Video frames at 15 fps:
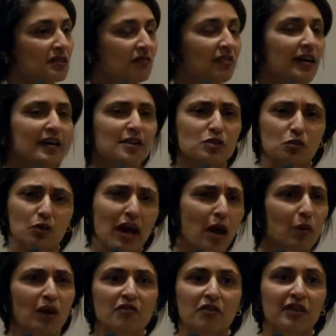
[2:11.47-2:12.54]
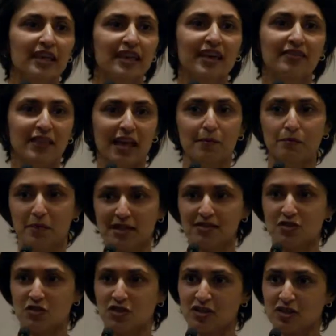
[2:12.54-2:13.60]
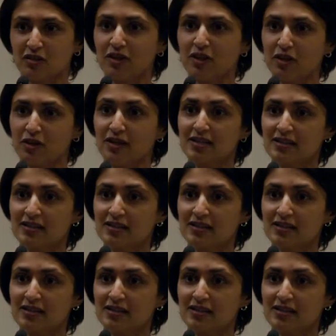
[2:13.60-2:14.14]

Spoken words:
device or however they get that message into their